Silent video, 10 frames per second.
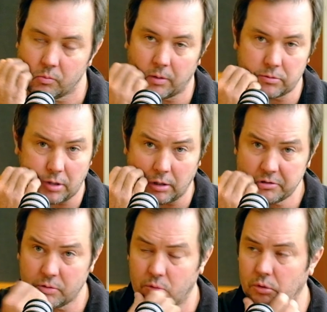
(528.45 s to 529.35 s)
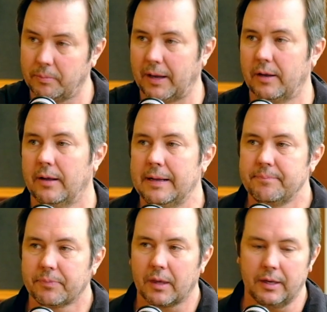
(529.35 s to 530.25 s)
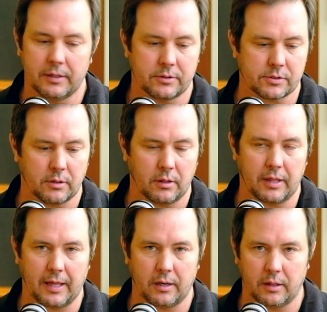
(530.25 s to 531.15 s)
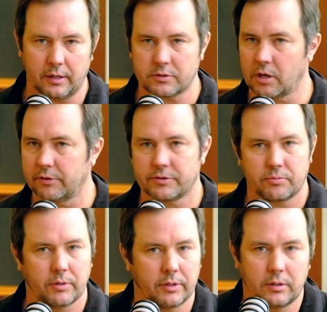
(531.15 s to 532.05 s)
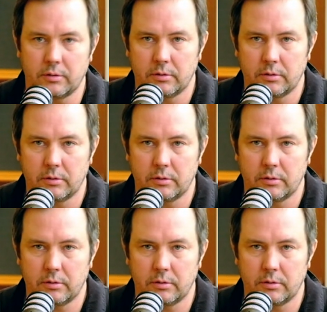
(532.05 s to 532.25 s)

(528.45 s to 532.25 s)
And what was also cool about it is that there's all this really